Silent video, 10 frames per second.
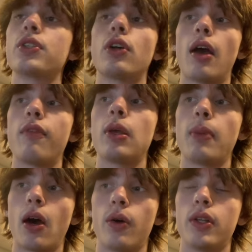Gravity
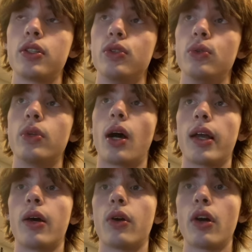Mountain to knock
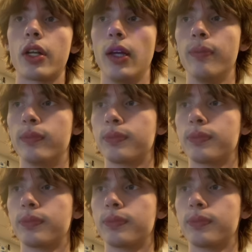out Guardy.